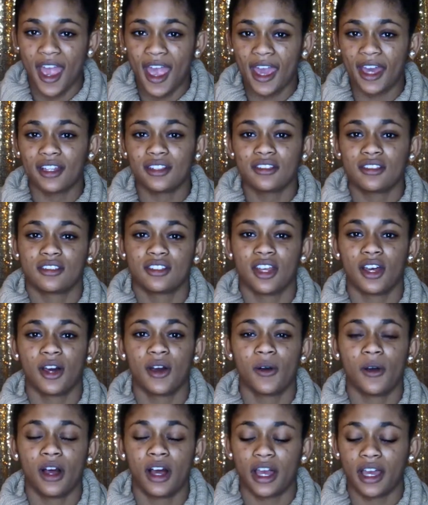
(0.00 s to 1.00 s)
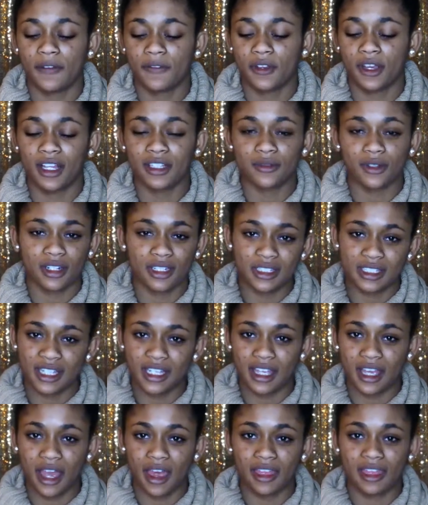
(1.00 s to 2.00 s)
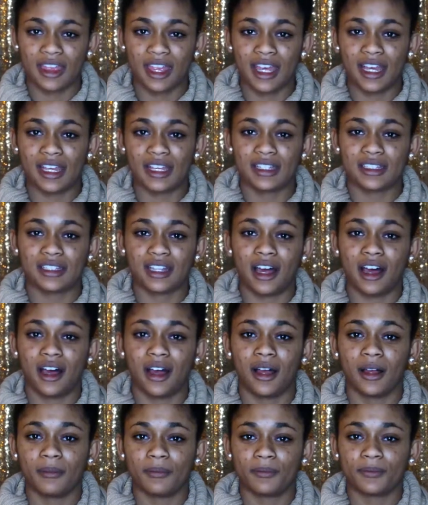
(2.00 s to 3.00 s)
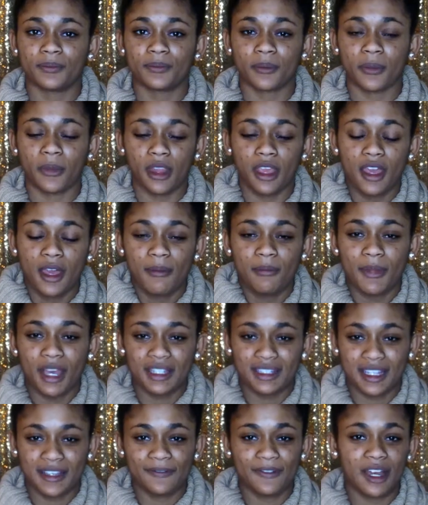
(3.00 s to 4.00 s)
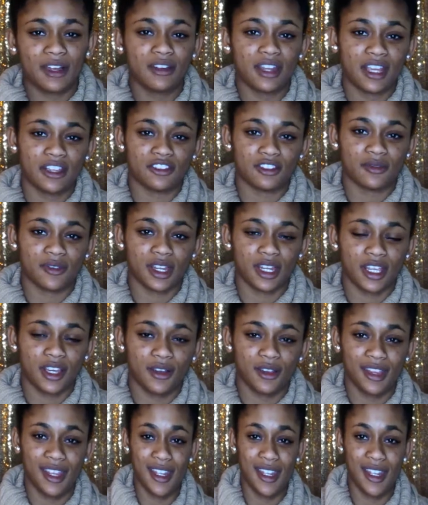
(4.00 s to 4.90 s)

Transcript: And so uh, if you guys want to see this um, mixing foundation video,